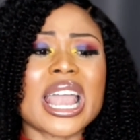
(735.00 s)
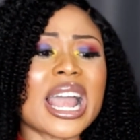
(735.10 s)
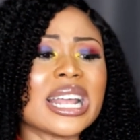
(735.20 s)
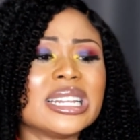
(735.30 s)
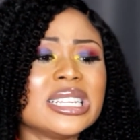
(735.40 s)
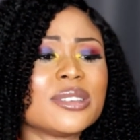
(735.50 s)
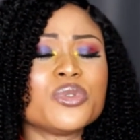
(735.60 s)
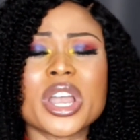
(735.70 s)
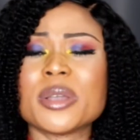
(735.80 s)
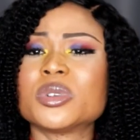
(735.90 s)
at least if you
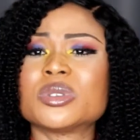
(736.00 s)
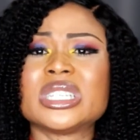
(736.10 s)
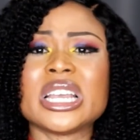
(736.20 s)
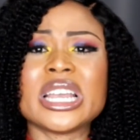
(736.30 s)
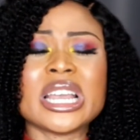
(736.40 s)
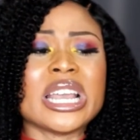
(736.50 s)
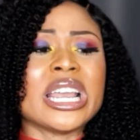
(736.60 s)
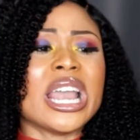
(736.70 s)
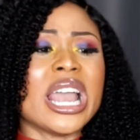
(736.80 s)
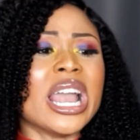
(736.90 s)
are able to say,
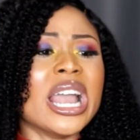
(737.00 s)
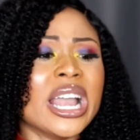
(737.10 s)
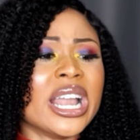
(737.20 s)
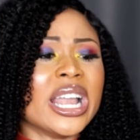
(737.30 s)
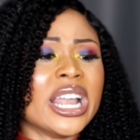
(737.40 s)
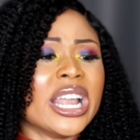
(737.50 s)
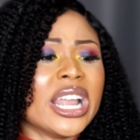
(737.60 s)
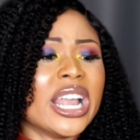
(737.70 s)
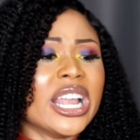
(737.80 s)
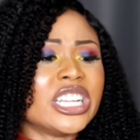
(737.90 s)

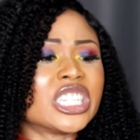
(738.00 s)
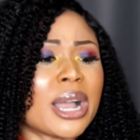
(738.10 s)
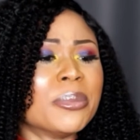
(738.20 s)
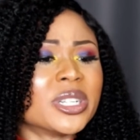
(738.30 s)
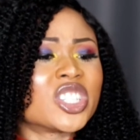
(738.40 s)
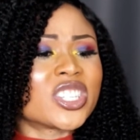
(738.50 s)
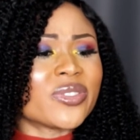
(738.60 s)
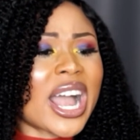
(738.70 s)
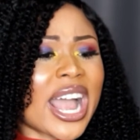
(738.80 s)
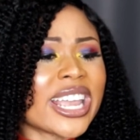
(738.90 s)
ich habe
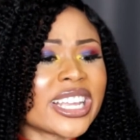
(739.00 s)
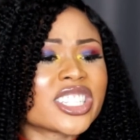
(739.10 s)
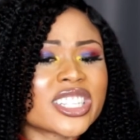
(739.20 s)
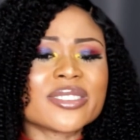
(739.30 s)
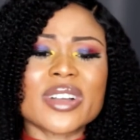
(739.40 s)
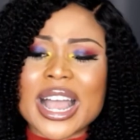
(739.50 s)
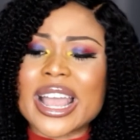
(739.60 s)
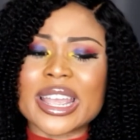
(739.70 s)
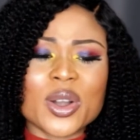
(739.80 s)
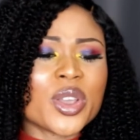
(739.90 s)

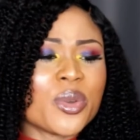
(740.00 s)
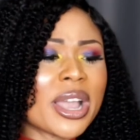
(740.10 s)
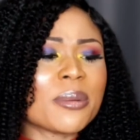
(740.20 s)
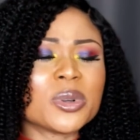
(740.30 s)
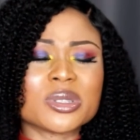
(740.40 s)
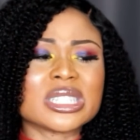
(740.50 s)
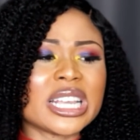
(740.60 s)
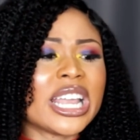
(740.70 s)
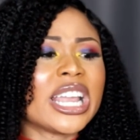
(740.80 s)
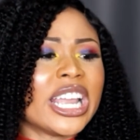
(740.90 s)
zwei, or you are able to
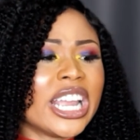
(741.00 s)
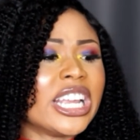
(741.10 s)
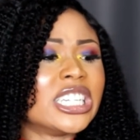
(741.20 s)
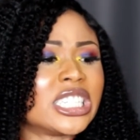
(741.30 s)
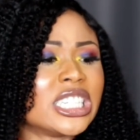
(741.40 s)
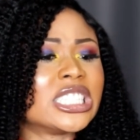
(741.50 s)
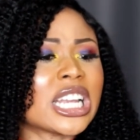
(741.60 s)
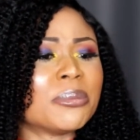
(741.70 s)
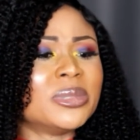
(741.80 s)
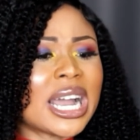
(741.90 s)
say, ich
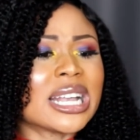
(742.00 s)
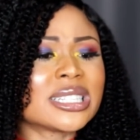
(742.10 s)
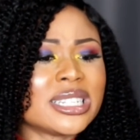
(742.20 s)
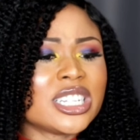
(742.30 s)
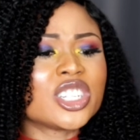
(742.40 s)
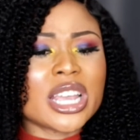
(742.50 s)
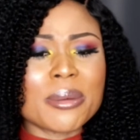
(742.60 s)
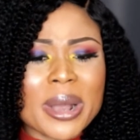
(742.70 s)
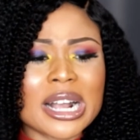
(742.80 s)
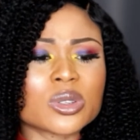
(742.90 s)
habe das nicht
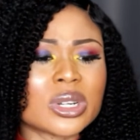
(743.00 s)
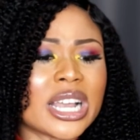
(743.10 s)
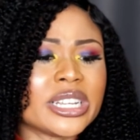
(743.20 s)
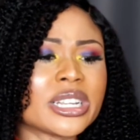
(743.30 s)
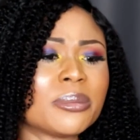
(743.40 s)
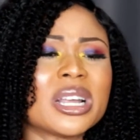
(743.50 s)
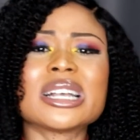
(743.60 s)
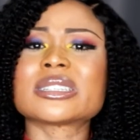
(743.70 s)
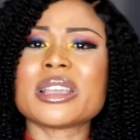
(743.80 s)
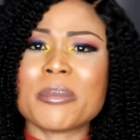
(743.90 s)
gemacht, oder ich habe
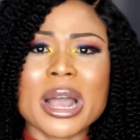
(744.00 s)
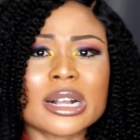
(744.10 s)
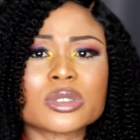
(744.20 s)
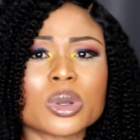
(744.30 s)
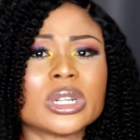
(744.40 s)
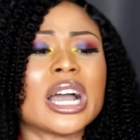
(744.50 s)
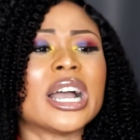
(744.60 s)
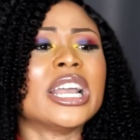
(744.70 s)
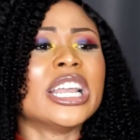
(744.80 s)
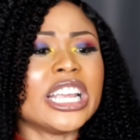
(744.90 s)
das gemacht, oder
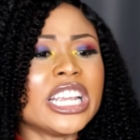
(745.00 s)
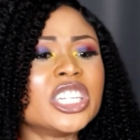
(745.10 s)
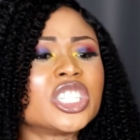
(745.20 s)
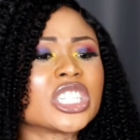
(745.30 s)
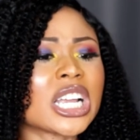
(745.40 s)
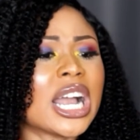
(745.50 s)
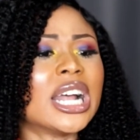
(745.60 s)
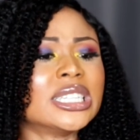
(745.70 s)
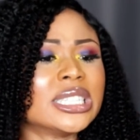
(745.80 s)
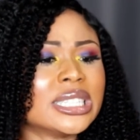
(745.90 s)
ich
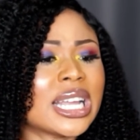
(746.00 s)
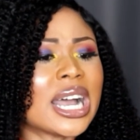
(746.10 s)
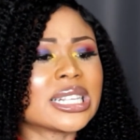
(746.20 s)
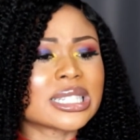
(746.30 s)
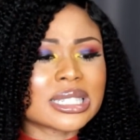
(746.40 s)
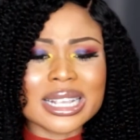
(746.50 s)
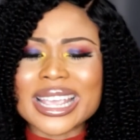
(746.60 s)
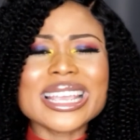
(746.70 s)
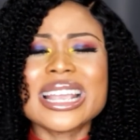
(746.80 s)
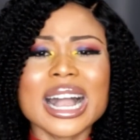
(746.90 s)
kann das,
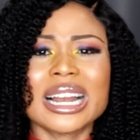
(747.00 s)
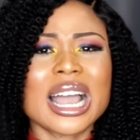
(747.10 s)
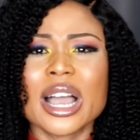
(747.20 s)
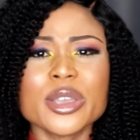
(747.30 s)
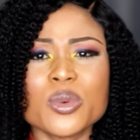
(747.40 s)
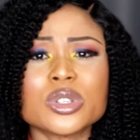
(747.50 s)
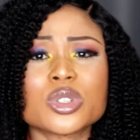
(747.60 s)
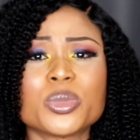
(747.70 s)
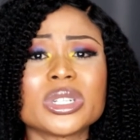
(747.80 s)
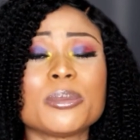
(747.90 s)
egal how you want to
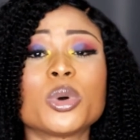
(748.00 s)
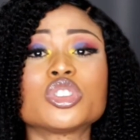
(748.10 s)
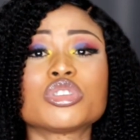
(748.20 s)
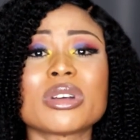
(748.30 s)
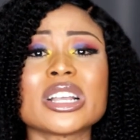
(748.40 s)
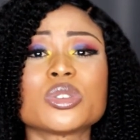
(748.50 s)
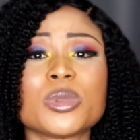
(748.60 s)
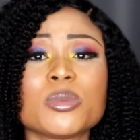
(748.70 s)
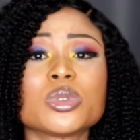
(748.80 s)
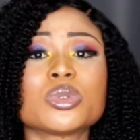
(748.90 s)
put it, but try to be
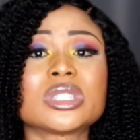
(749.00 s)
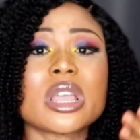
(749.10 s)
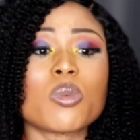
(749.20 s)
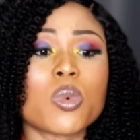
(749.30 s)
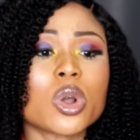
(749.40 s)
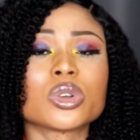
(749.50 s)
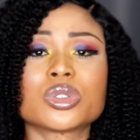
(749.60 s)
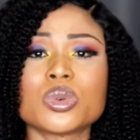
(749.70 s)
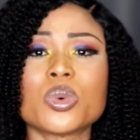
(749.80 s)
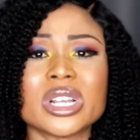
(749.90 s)
able to say one or
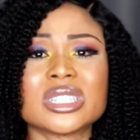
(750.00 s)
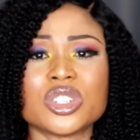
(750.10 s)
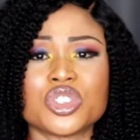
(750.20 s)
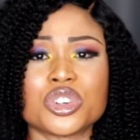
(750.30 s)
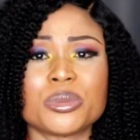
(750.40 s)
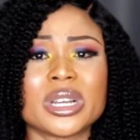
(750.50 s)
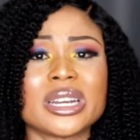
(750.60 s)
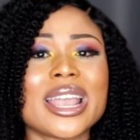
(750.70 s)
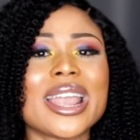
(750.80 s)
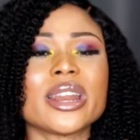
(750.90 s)
two words in German
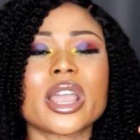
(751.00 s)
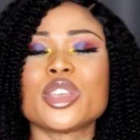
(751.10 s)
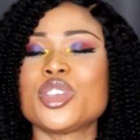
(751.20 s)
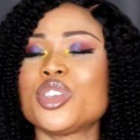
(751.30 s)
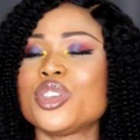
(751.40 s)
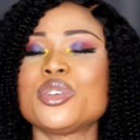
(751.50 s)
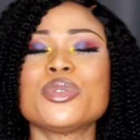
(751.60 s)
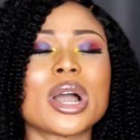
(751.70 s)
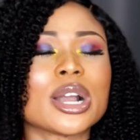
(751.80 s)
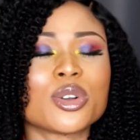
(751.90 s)
and you
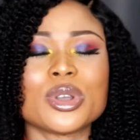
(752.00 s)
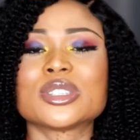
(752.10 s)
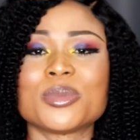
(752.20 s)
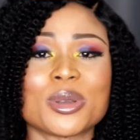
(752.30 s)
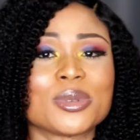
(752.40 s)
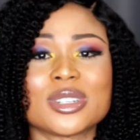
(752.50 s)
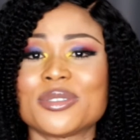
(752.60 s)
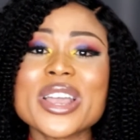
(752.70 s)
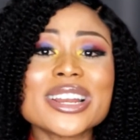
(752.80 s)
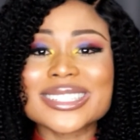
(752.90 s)
are going to be able to
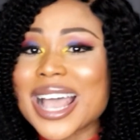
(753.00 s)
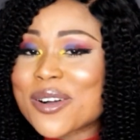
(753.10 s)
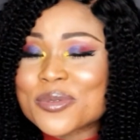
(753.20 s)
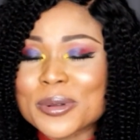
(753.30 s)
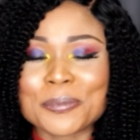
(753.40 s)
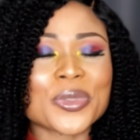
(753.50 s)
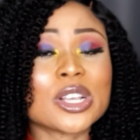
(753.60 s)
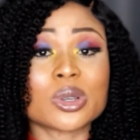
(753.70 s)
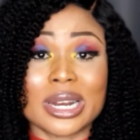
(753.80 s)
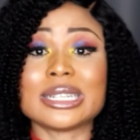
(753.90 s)
defend yourself.
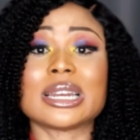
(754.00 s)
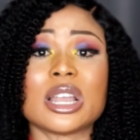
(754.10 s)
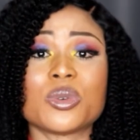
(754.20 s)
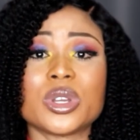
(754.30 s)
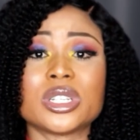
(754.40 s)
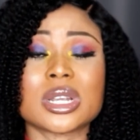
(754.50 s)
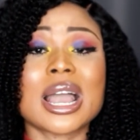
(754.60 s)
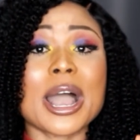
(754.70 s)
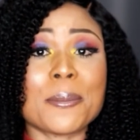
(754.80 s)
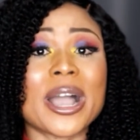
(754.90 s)
So learn the language,
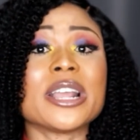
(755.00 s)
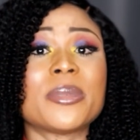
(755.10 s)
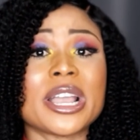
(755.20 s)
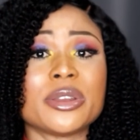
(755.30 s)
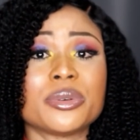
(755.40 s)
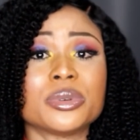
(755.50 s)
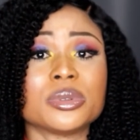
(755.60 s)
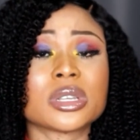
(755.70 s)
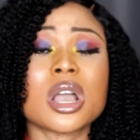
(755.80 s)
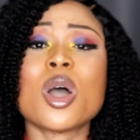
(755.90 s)
abide by the
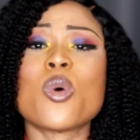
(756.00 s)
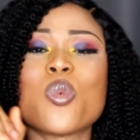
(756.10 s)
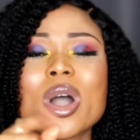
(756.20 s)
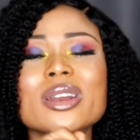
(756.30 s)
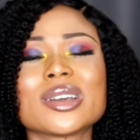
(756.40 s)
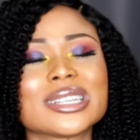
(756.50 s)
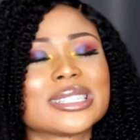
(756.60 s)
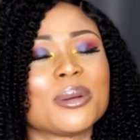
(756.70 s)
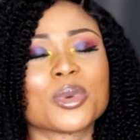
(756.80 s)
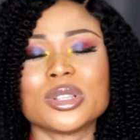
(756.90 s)
rules. One other thing
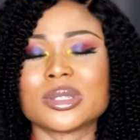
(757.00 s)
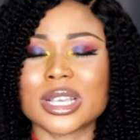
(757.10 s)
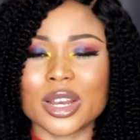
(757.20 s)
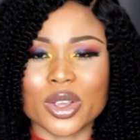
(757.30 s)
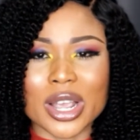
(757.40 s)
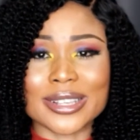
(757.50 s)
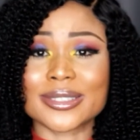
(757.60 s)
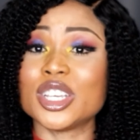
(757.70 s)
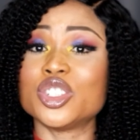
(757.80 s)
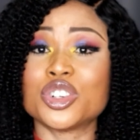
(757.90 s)
I'm going to tell you guys,
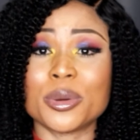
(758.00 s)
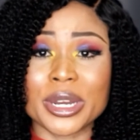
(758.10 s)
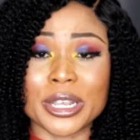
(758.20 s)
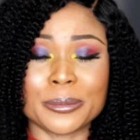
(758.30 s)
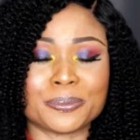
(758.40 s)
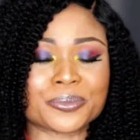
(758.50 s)
in Germany,